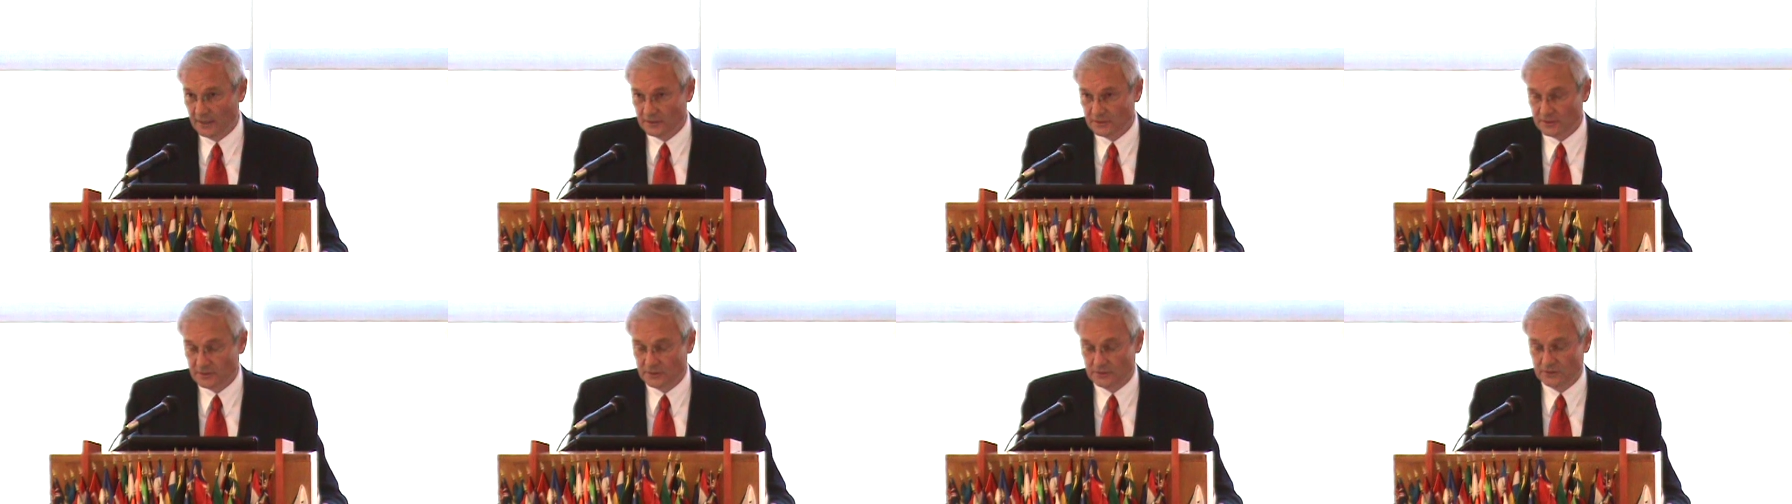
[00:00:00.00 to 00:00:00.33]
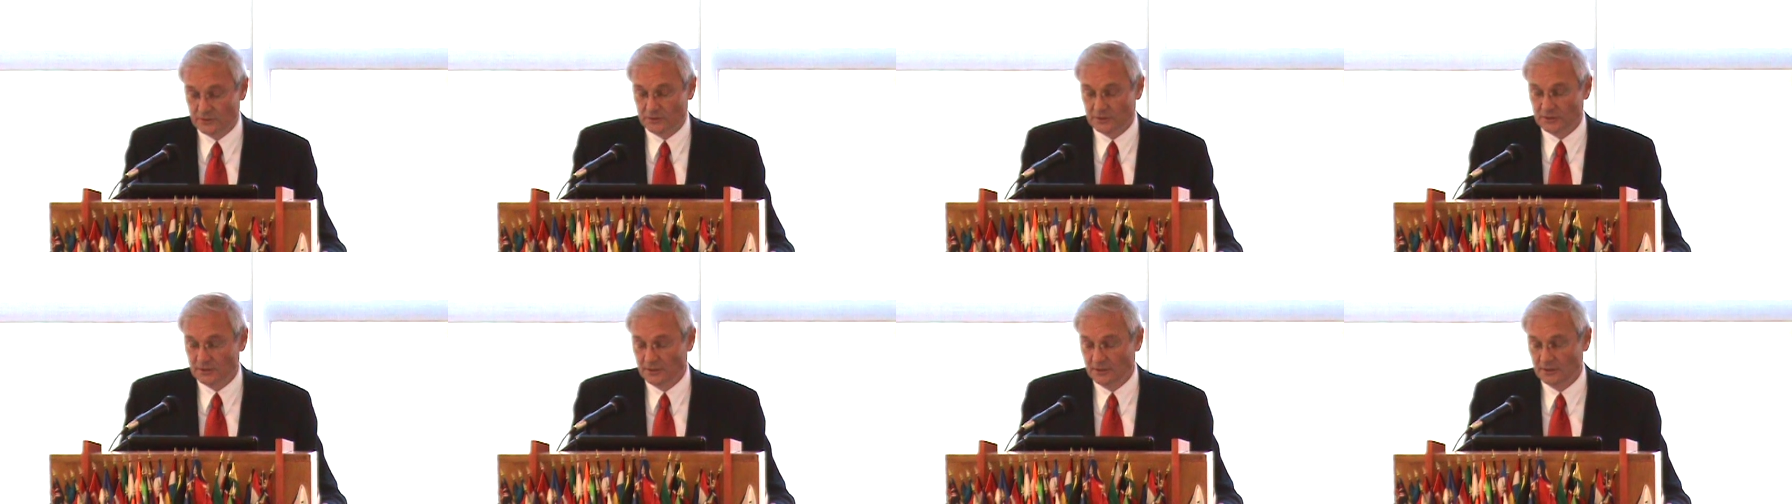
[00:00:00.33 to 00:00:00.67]

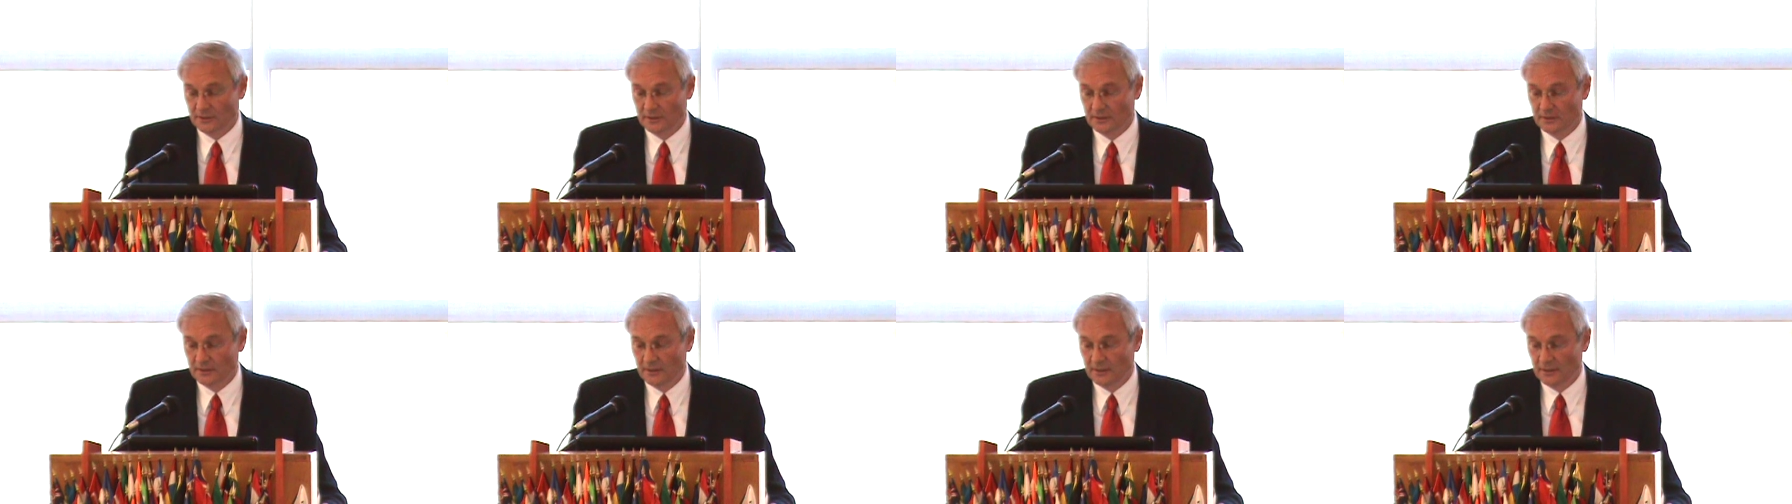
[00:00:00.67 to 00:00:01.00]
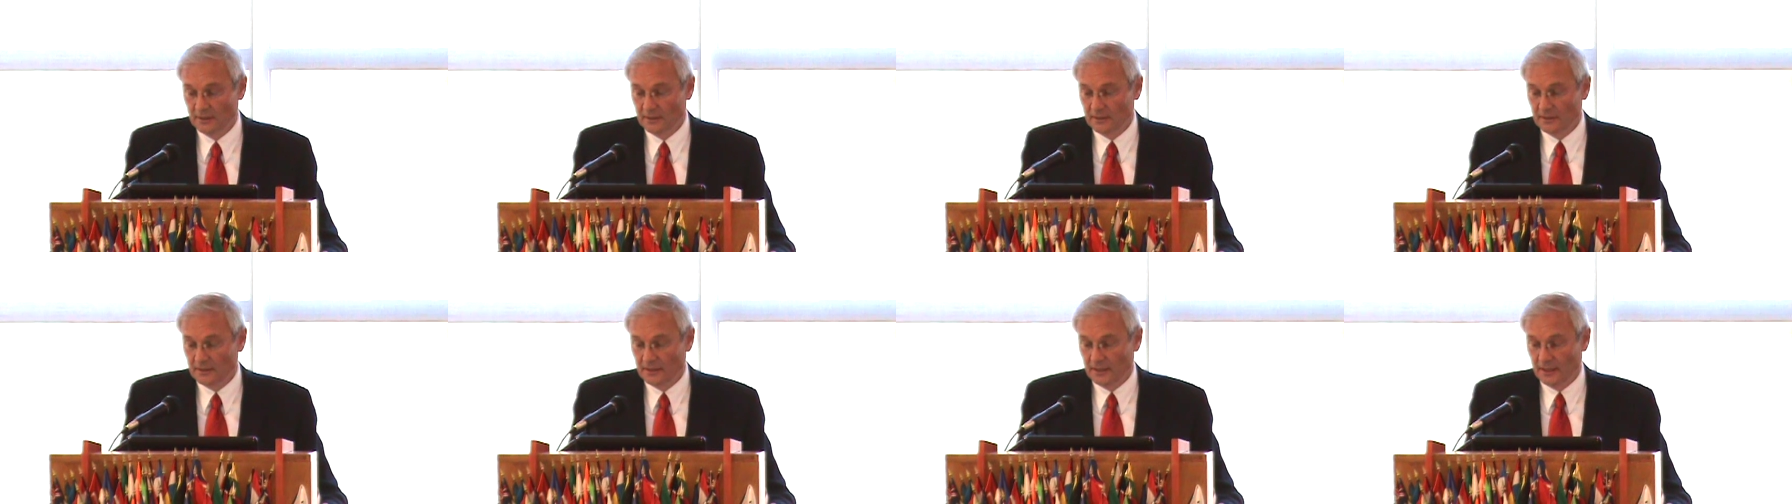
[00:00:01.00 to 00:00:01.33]
Constitution,
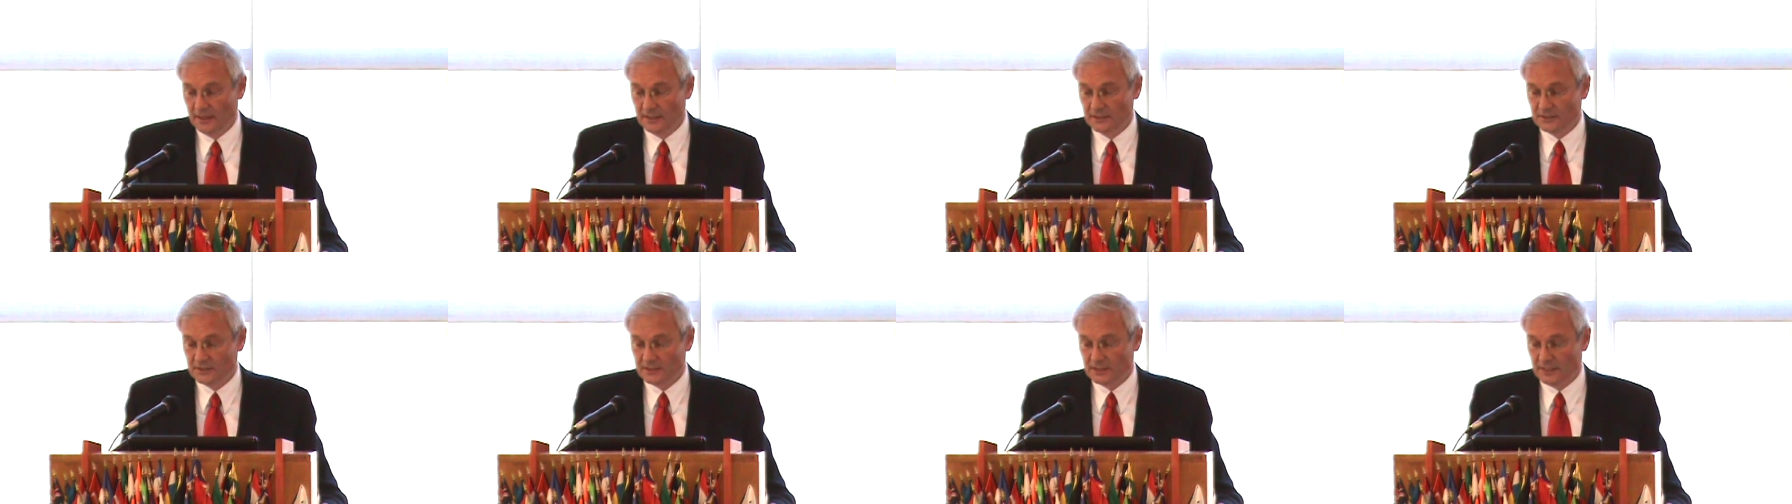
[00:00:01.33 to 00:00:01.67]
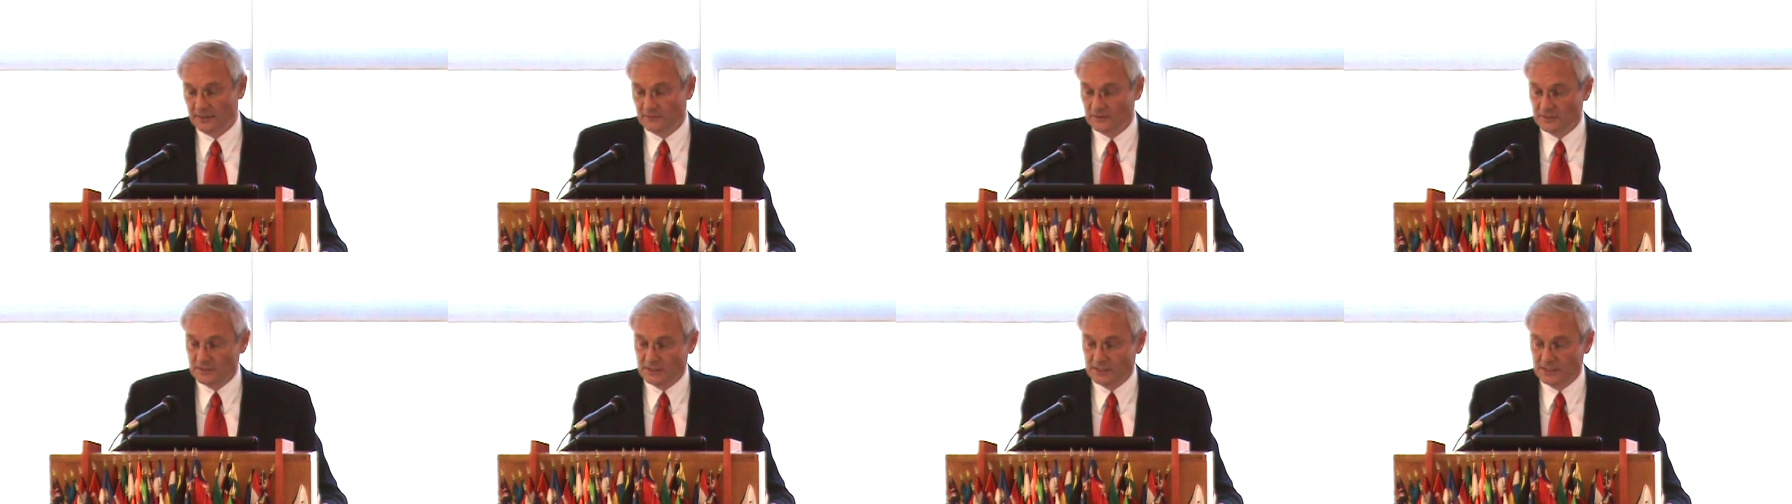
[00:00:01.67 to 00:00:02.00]
uh,
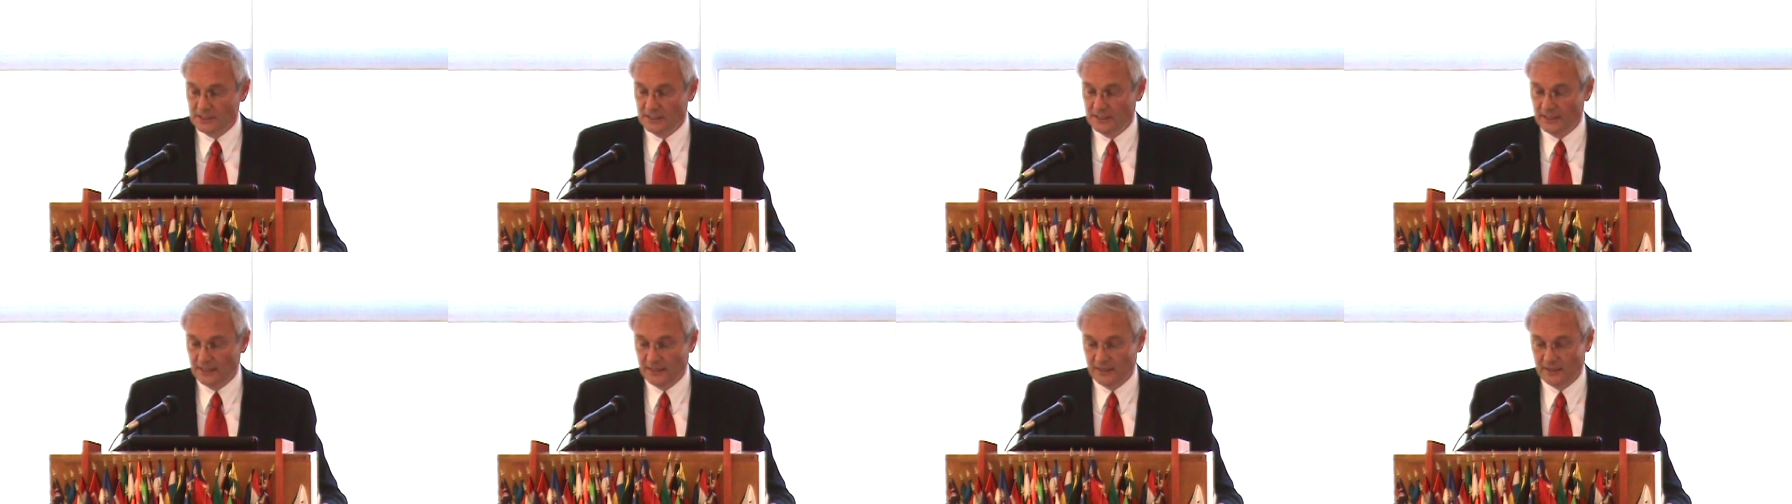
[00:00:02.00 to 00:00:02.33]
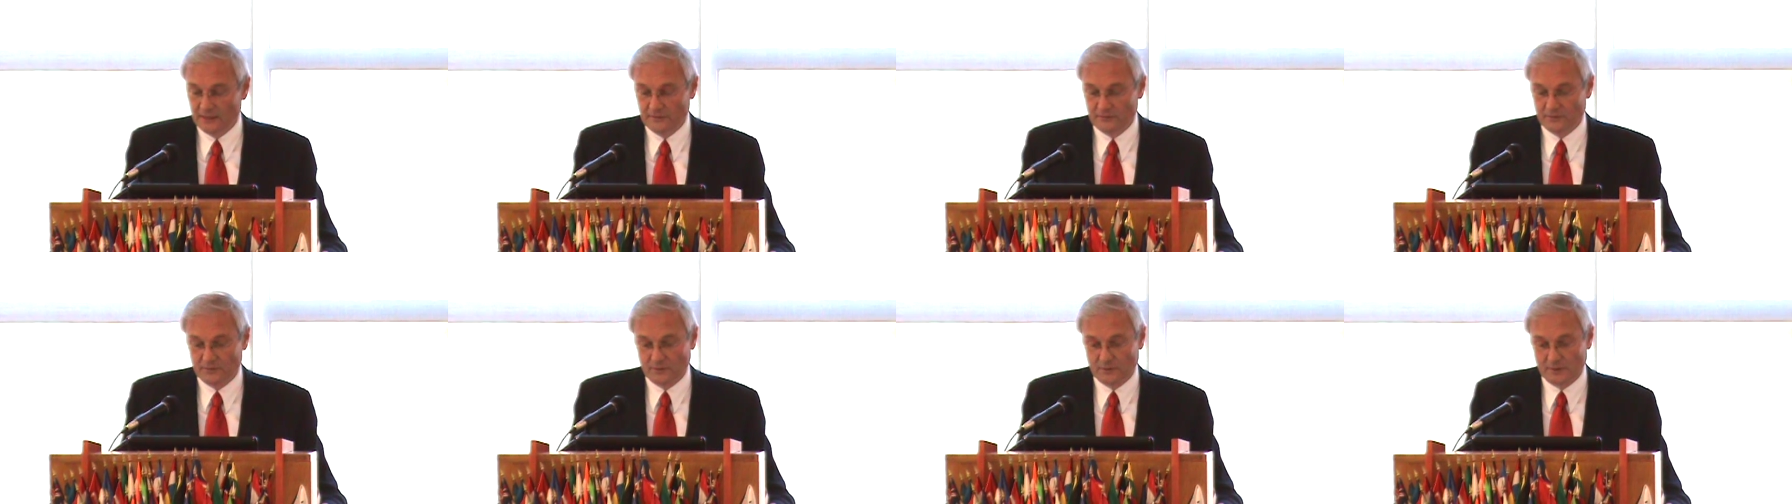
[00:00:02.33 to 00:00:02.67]

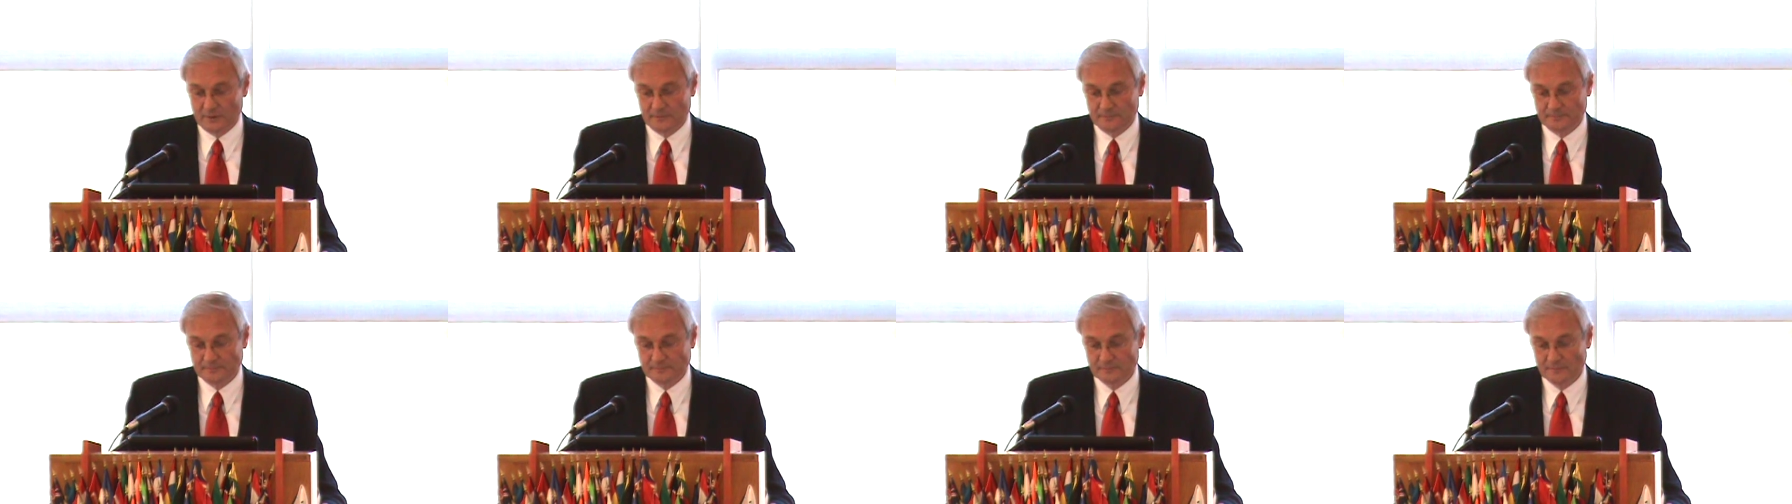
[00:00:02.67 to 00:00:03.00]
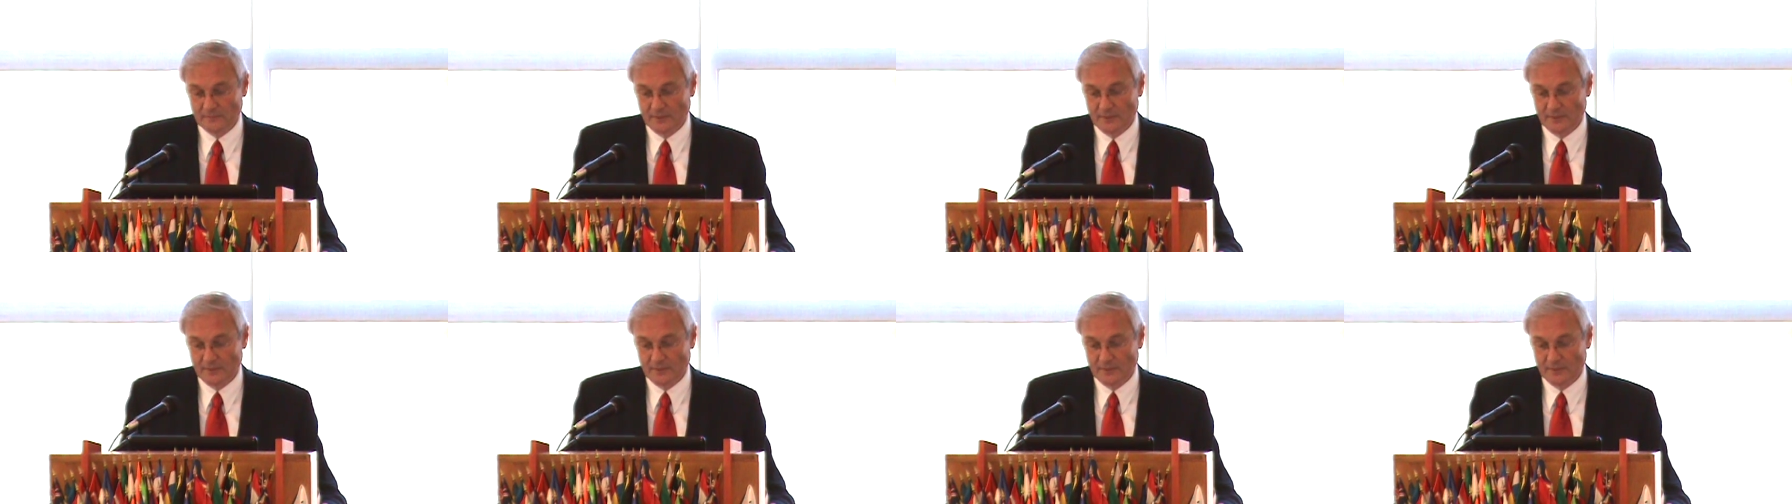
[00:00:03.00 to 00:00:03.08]
1784.